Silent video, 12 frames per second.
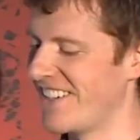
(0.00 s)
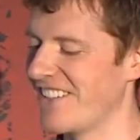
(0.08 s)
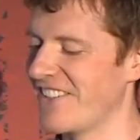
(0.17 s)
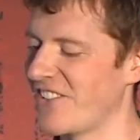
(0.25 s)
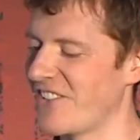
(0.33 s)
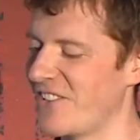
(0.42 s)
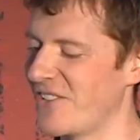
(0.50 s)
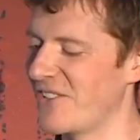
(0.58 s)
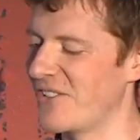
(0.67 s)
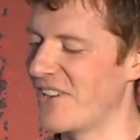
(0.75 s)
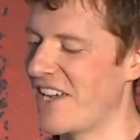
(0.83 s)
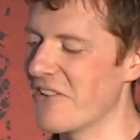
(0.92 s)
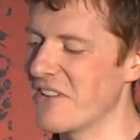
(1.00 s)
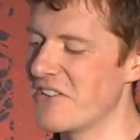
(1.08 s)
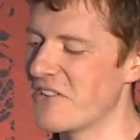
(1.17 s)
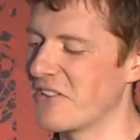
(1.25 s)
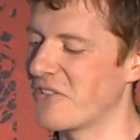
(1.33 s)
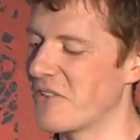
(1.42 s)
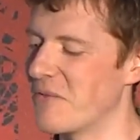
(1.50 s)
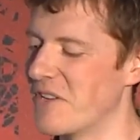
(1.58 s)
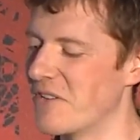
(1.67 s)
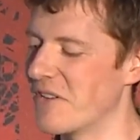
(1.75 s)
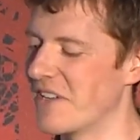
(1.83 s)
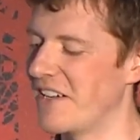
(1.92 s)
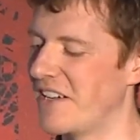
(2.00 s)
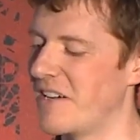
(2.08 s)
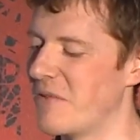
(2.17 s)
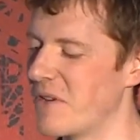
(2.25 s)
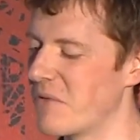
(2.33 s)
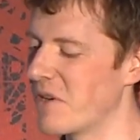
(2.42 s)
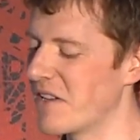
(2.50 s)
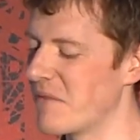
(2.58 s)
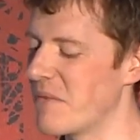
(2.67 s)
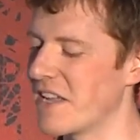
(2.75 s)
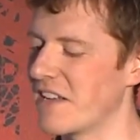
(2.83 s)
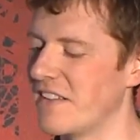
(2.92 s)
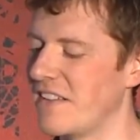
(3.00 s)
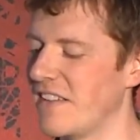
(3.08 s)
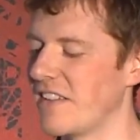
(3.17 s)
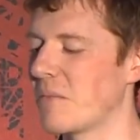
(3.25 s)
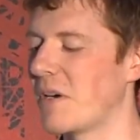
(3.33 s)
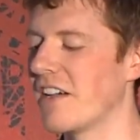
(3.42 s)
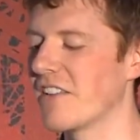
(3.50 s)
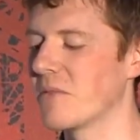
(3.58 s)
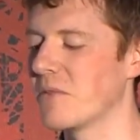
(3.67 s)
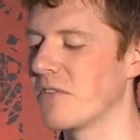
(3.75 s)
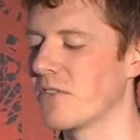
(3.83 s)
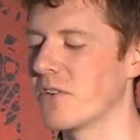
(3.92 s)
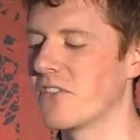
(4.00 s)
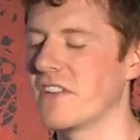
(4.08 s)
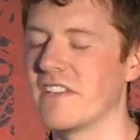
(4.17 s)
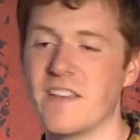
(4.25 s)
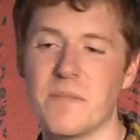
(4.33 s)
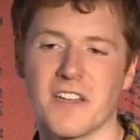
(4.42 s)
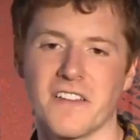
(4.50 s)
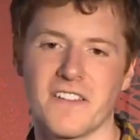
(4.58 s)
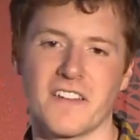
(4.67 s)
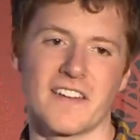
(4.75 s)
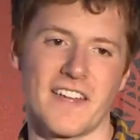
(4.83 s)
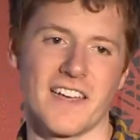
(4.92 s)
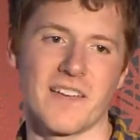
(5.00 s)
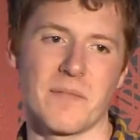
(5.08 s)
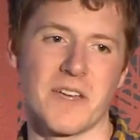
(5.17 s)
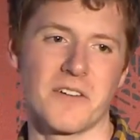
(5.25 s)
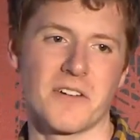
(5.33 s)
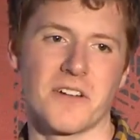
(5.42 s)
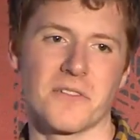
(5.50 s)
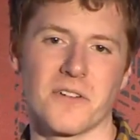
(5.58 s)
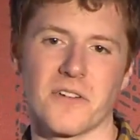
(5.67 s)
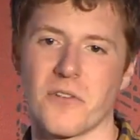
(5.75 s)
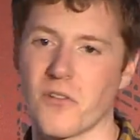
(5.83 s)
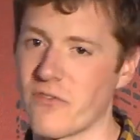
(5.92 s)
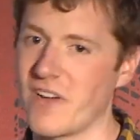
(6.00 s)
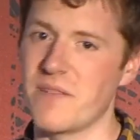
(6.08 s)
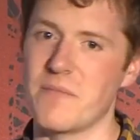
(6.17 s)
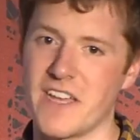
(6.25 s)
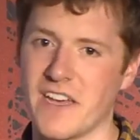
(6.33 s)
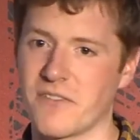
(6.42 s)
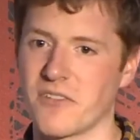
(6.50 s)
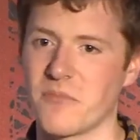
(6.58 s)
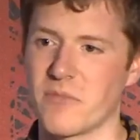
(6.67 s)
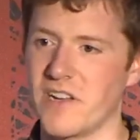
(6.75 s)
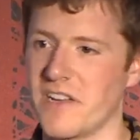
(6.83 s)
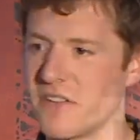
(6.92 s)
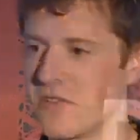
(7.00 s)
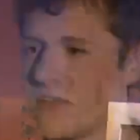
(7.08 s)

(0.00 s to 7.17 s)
so how can you contribute? Uh, we wanted to make it easy as possible. First is email us at attack@mitre.org, or find me after the break,